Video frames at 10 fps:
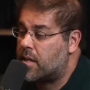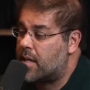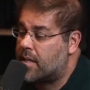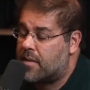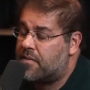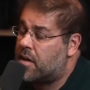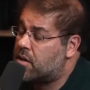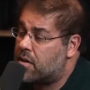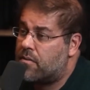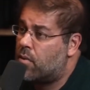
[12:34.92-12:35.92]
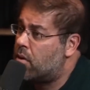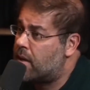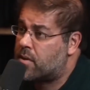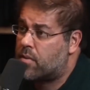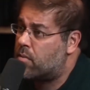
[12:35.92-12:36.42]
And that's a function of war.
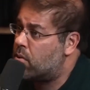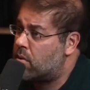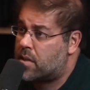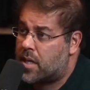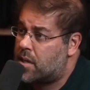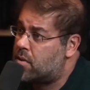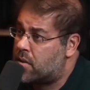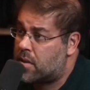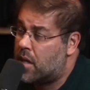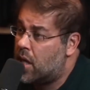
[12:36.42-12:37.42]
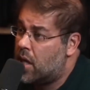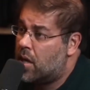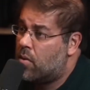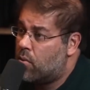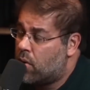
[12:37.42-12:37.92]
That's where war is dangerous.
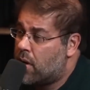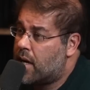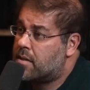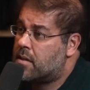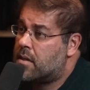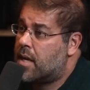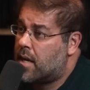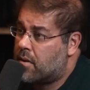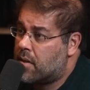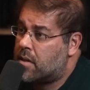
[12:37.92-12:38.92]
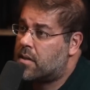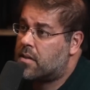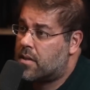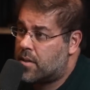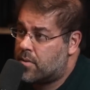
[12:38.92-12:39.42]
War has an inherent
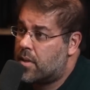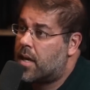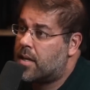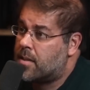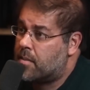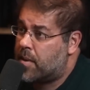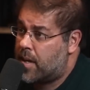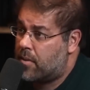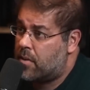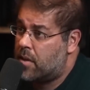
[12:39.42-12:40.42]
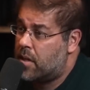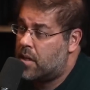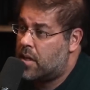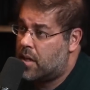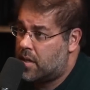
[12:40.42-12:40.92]
centralizing power
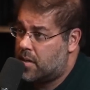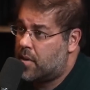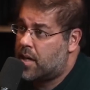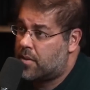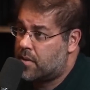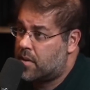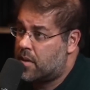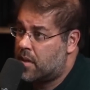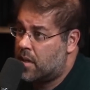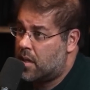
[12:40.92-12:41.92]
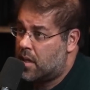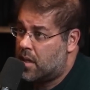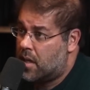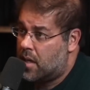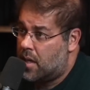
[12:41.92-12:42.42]
in a democracy.
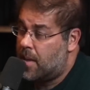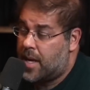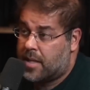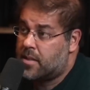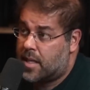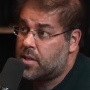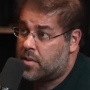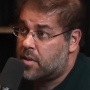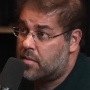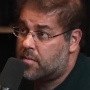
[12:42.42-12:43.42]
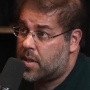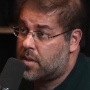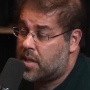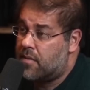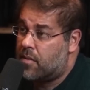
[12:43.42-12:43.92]
And that is dangerous
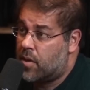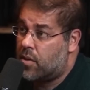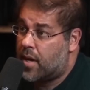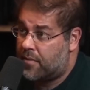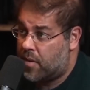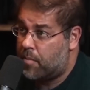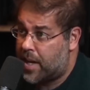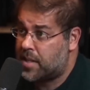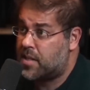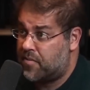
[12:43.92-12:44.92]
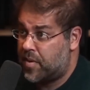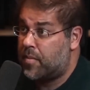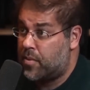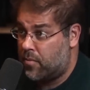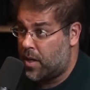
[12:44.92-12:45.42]
because even when you have the best of
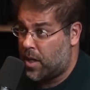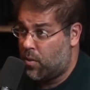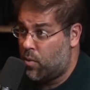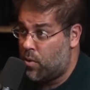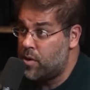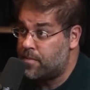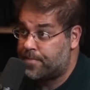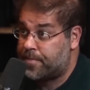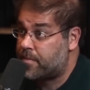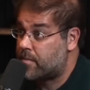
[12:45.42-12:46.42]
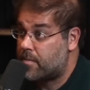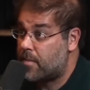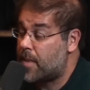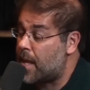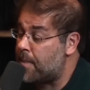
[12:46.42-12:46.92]
people running a war,
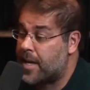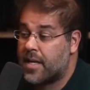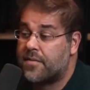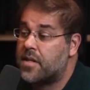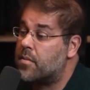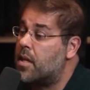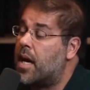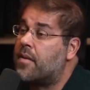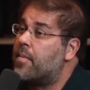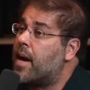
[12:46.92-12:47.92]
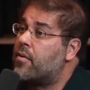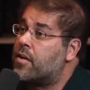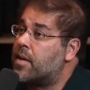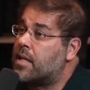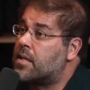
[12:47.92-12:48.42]
that gives them a lot of power
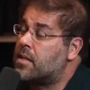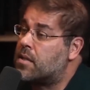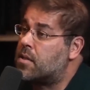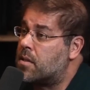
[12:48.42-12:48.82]
to make decisions.